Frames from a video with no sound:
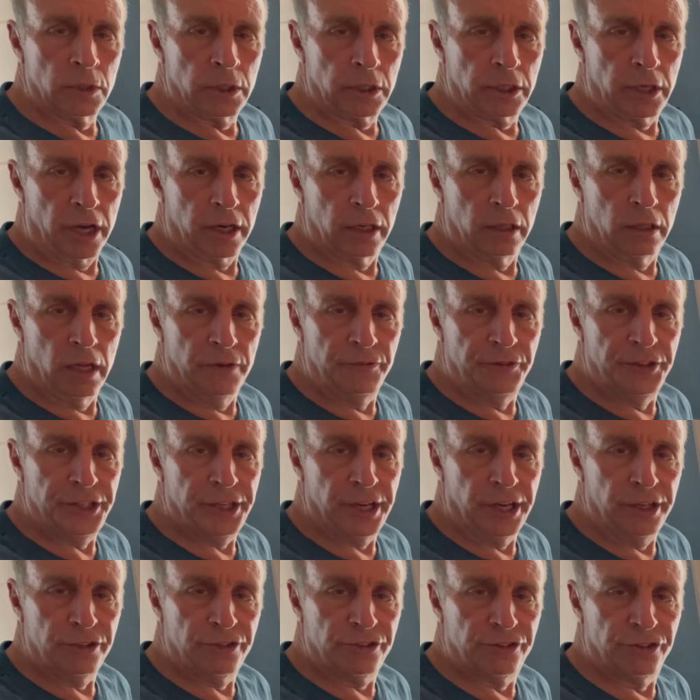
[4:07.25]
Gotta love
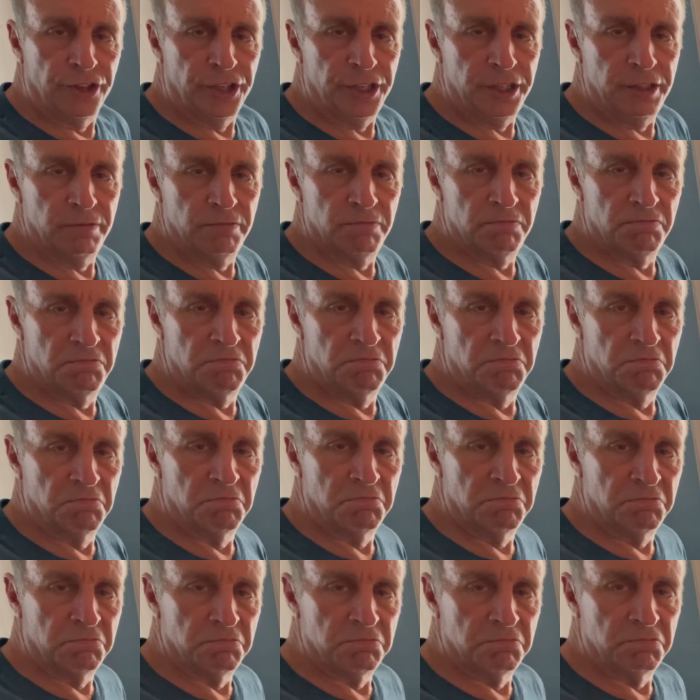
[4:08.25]
the AC.
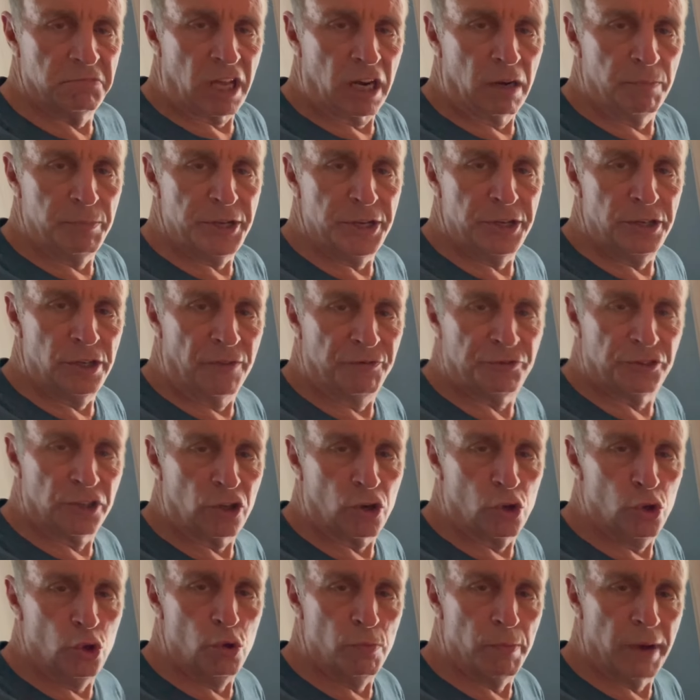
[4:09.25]
That'll be enough to
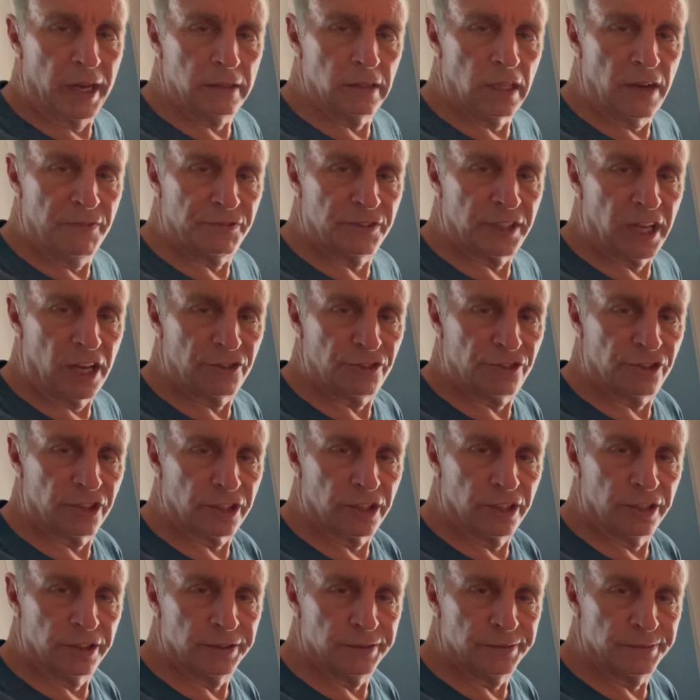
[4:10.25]
cool my left
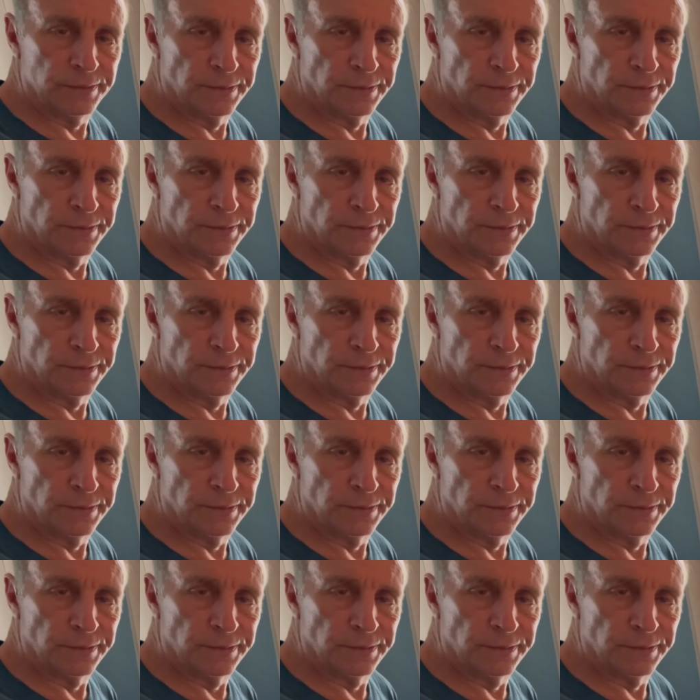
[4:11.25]
testicle.